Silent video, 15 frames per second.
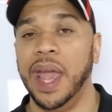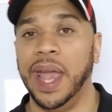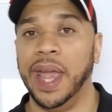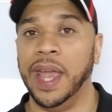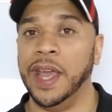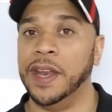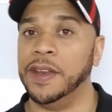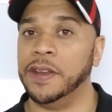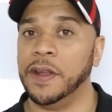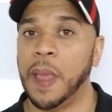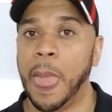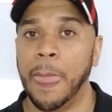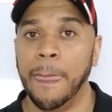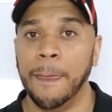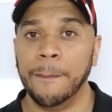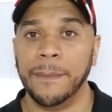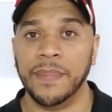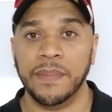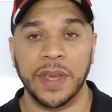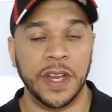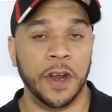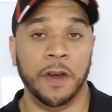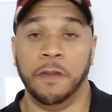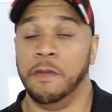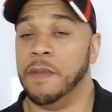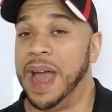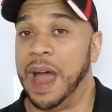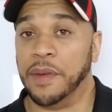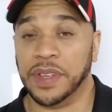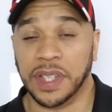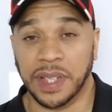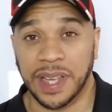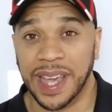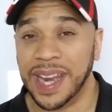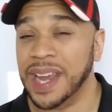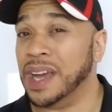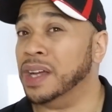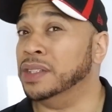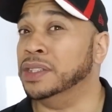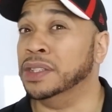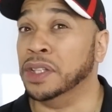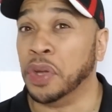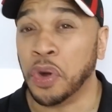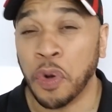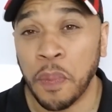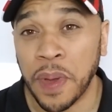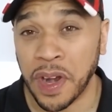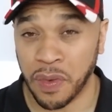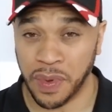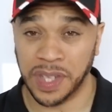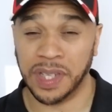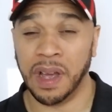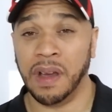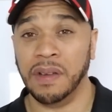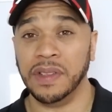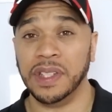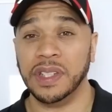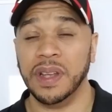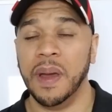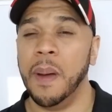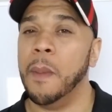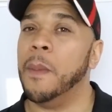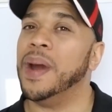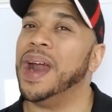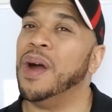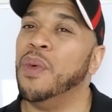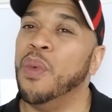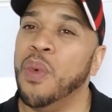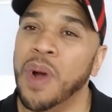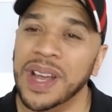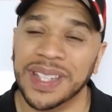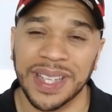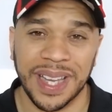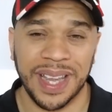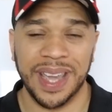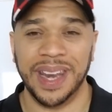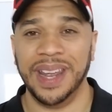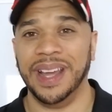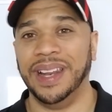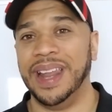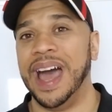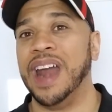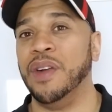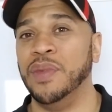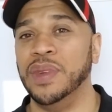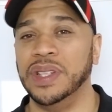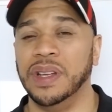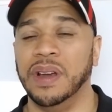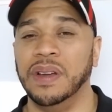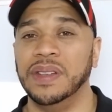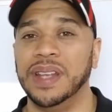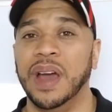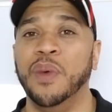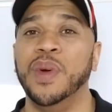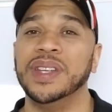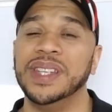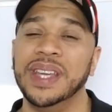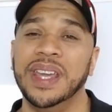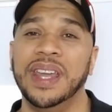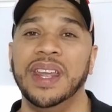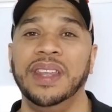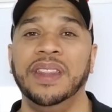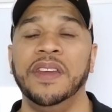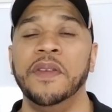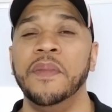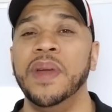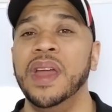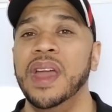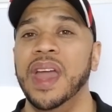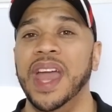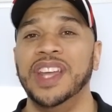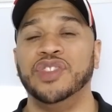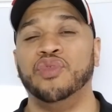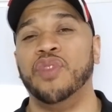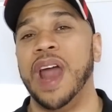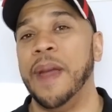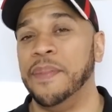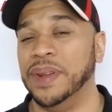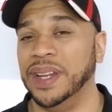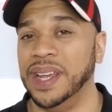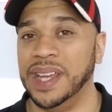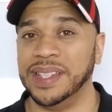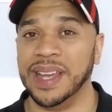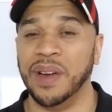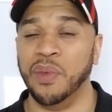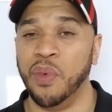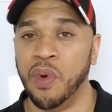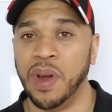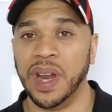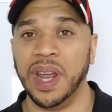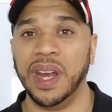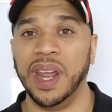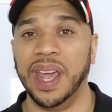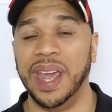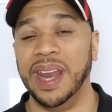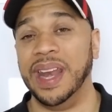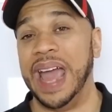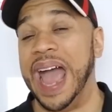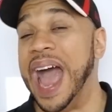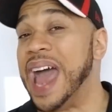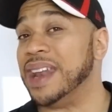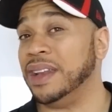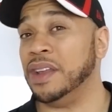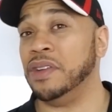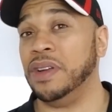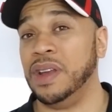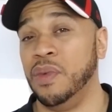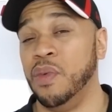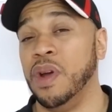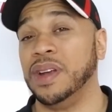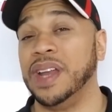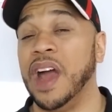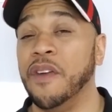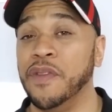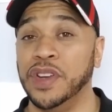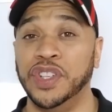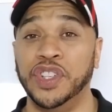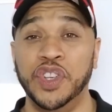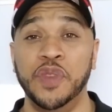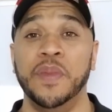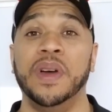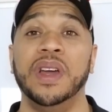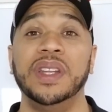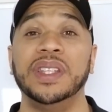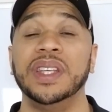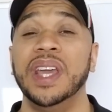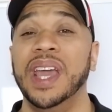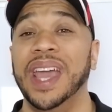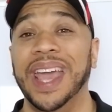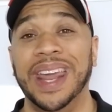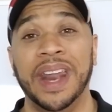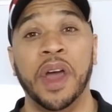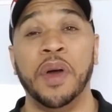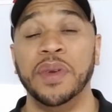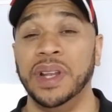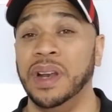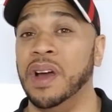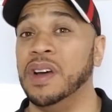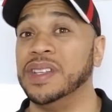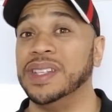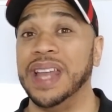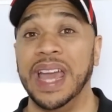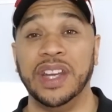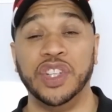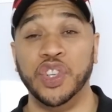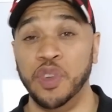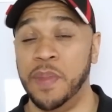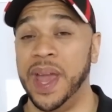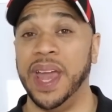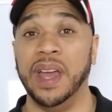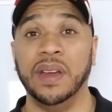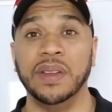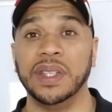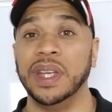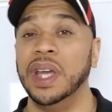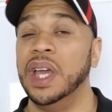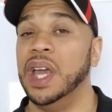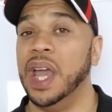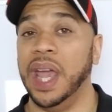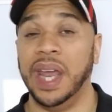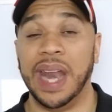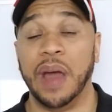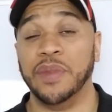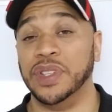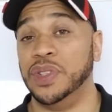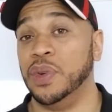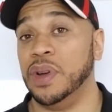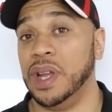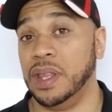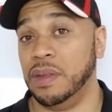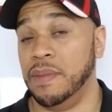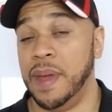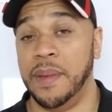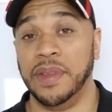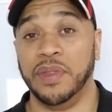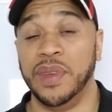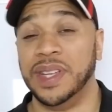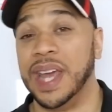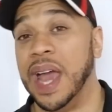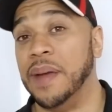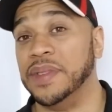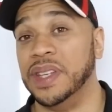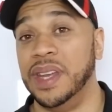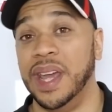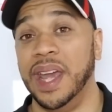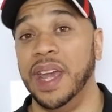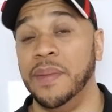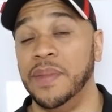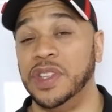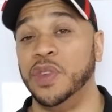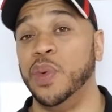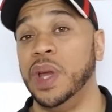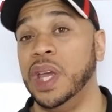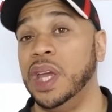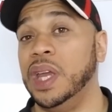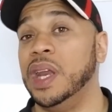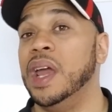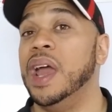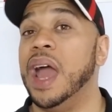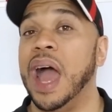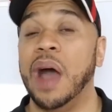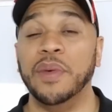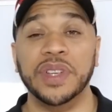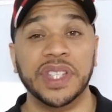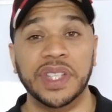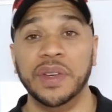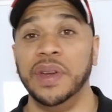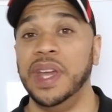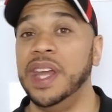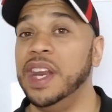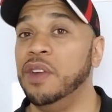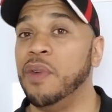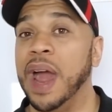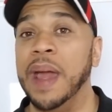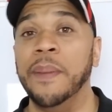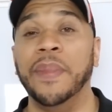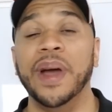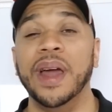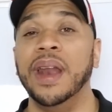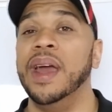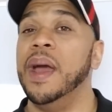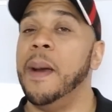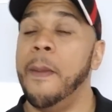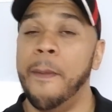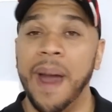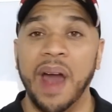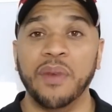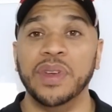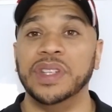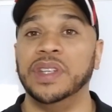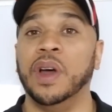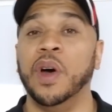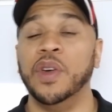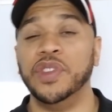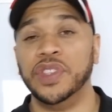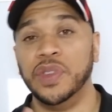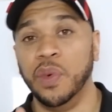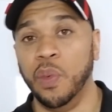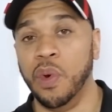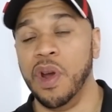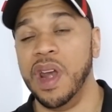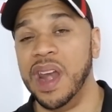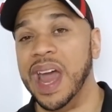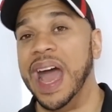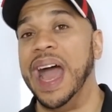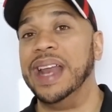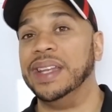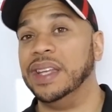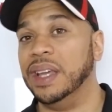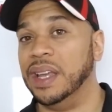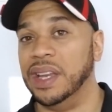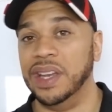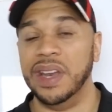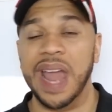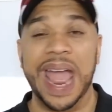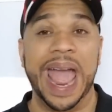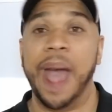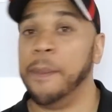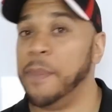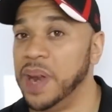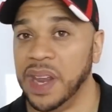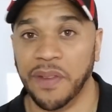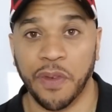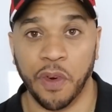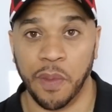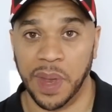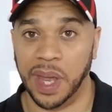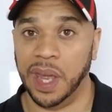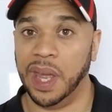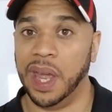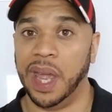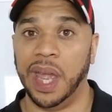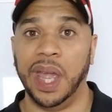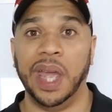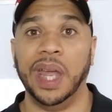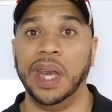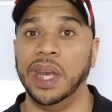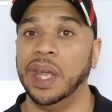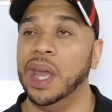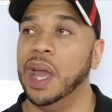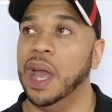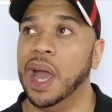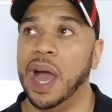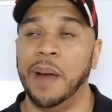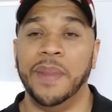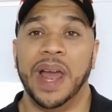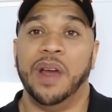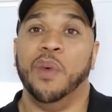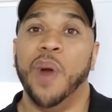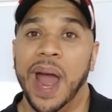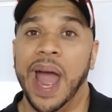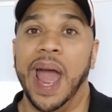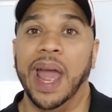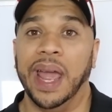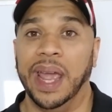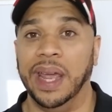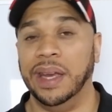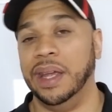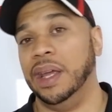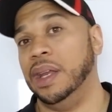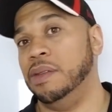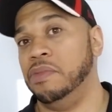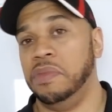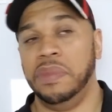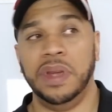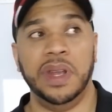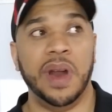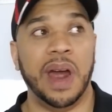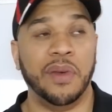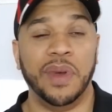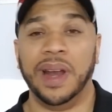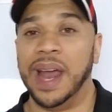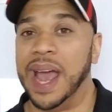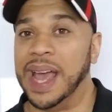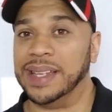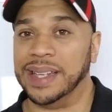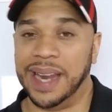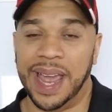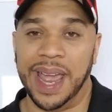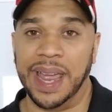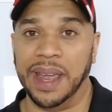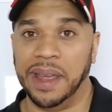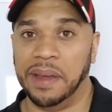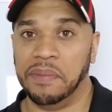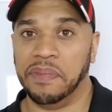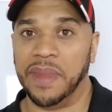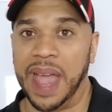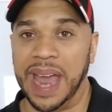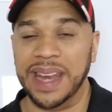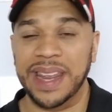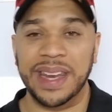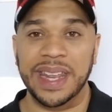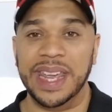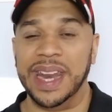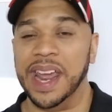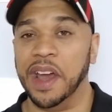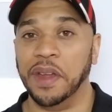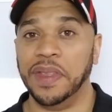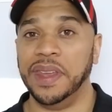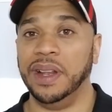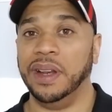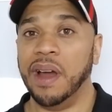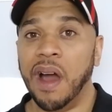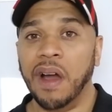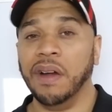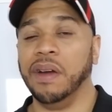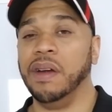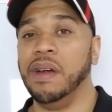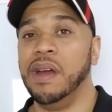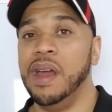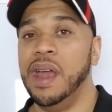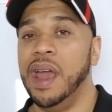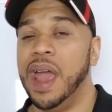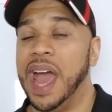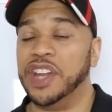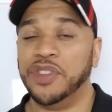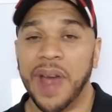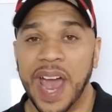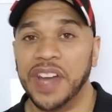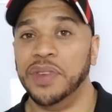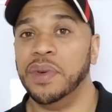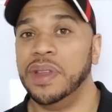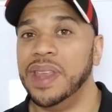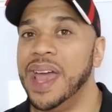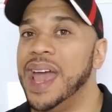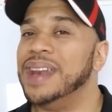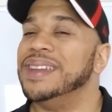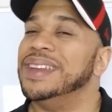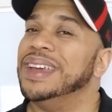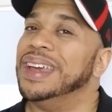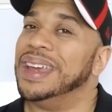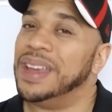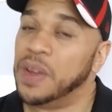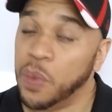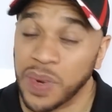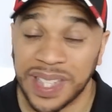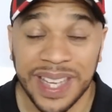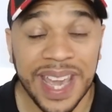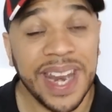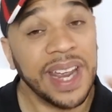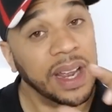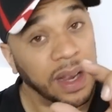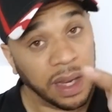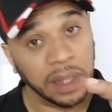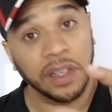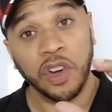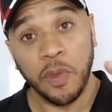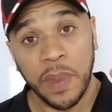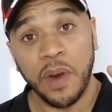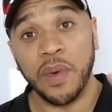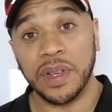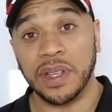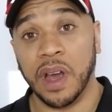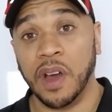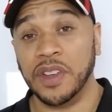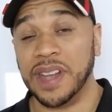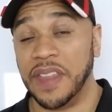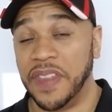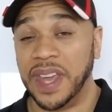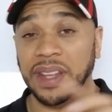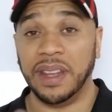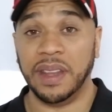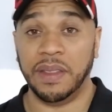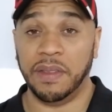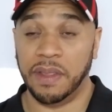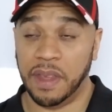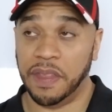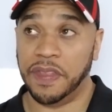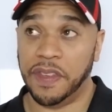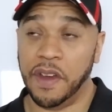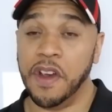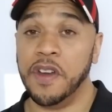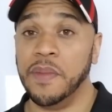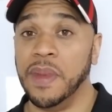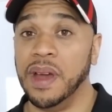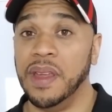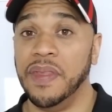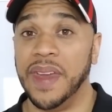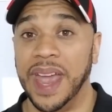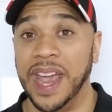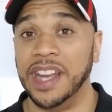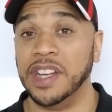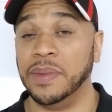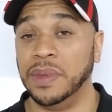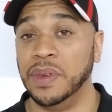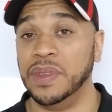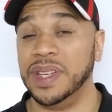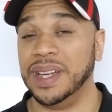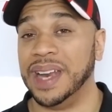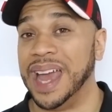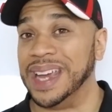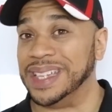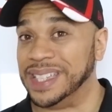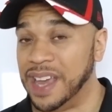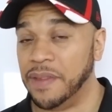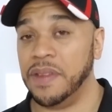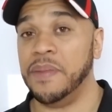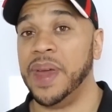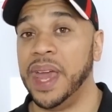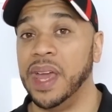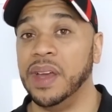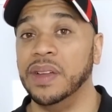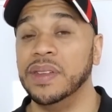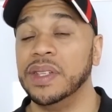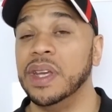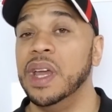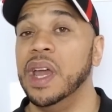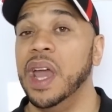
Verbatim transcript: And you know, I was getting a little bit of results, but I wasn't getting a lot of results. I wasn't getting them as rapidly as I wanted, and I had literally worked out for two months, and I only lost like two pounds and I was doing it maybe three times a day in between. I was still eating right, but my results were not happening for me. And I'm like, why? And then, you know, I realized that, hey, I need to eat healthy longer. I tried doing that, was getting a little bit of results. I think the, the third month I ended up losing like seven pounds.